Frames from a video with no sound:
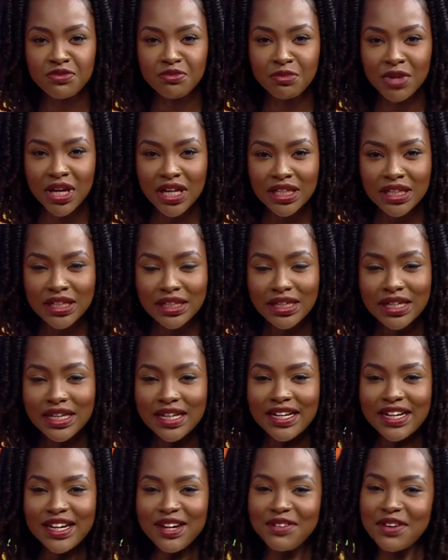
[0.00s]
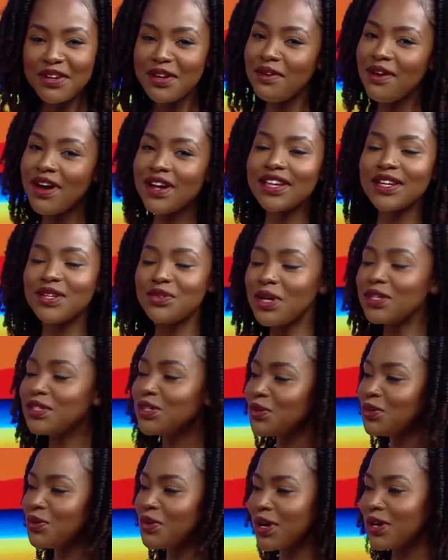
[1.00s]
money. Wanawake
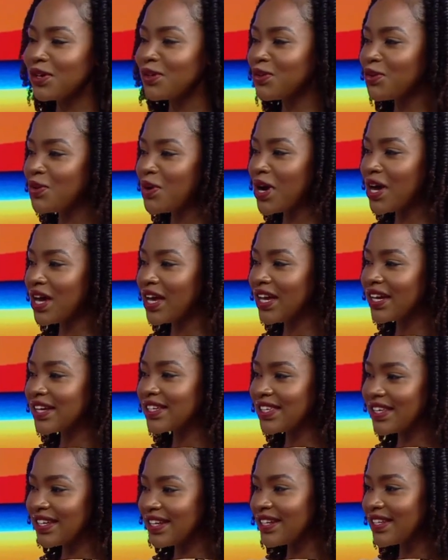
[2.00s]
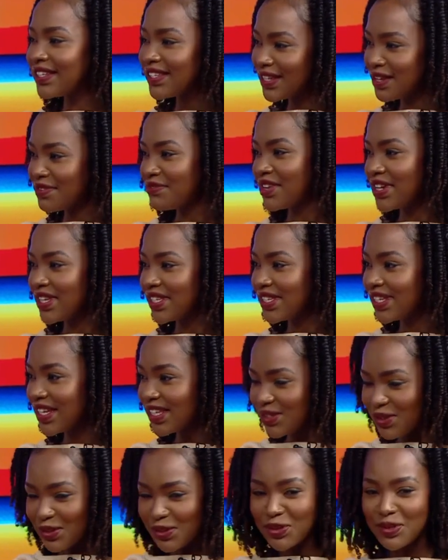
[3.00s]
tuache kukua excellent savers.
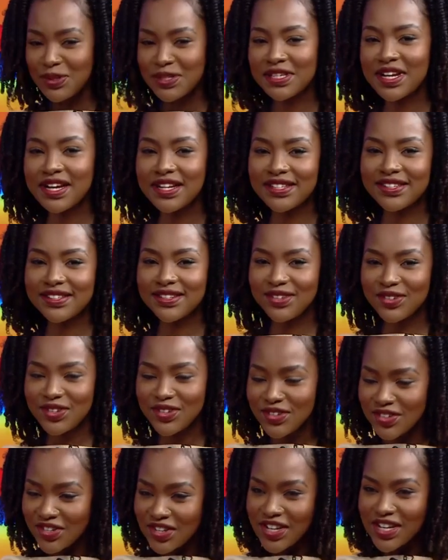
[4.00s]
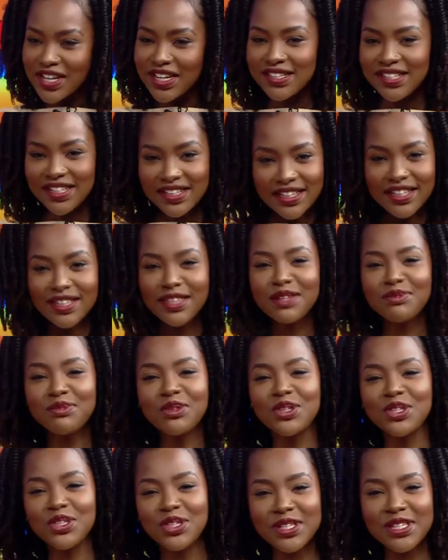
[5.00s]
Let's also start, you know, taking the
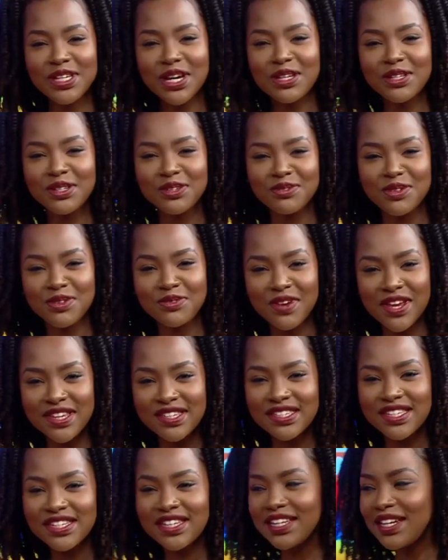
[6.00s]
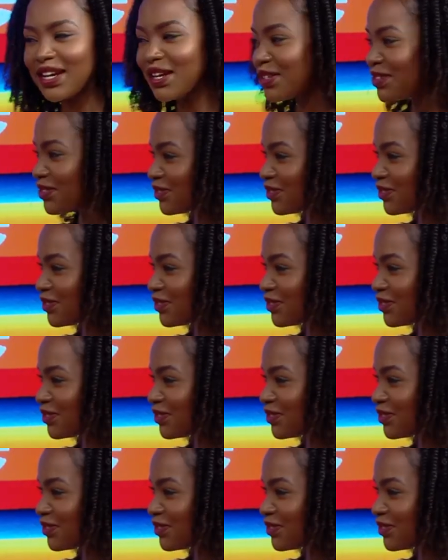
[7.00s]
emotions out of investing and out